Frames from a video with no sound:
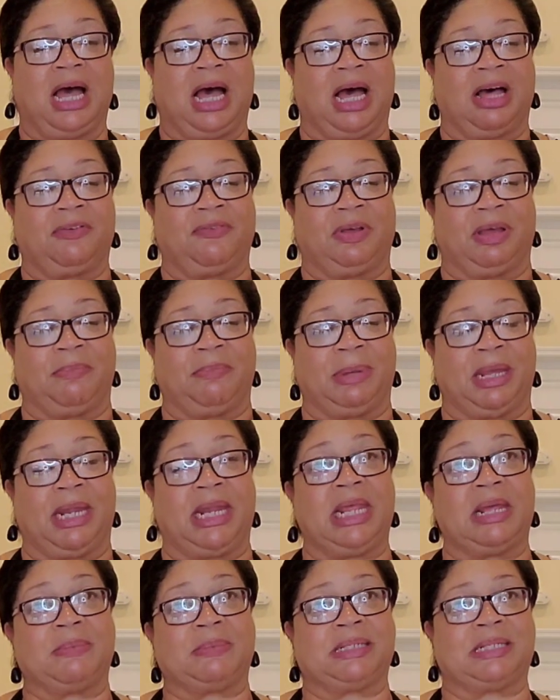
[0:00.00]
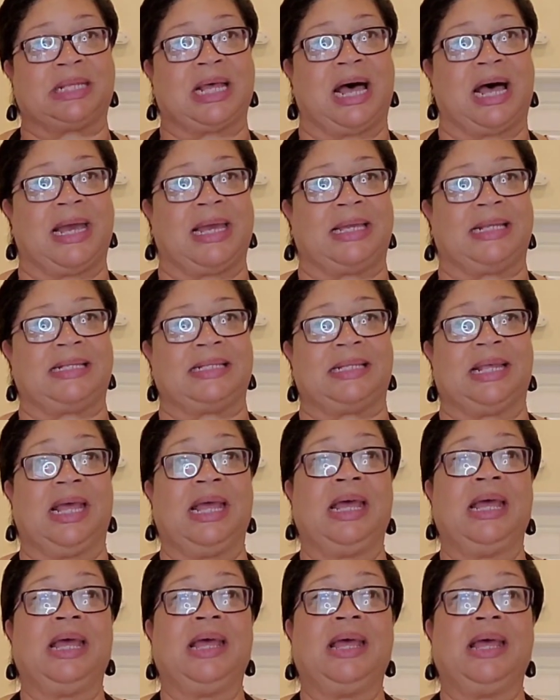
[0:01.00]
of a medium-sized
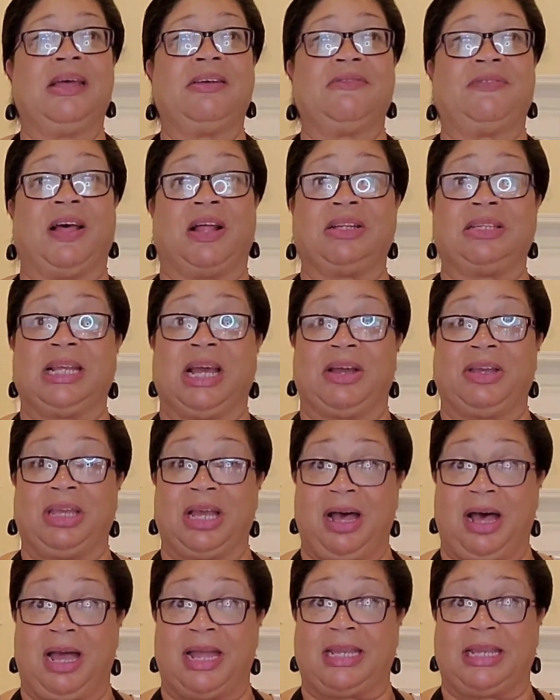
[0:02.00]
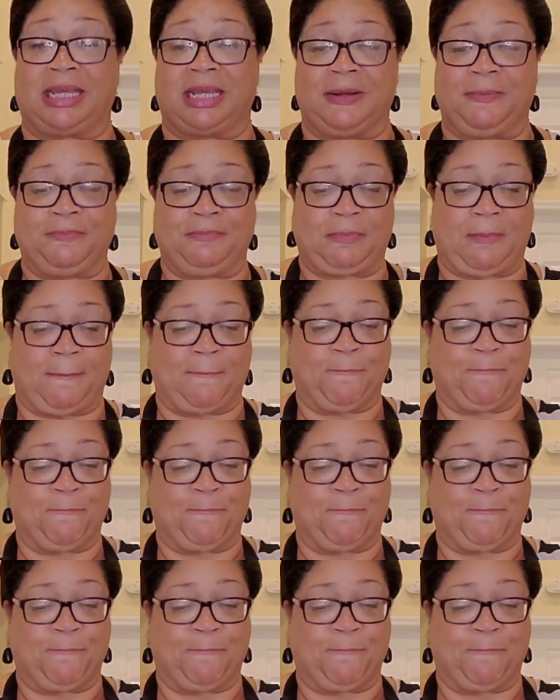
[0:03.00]
Valdelia onion,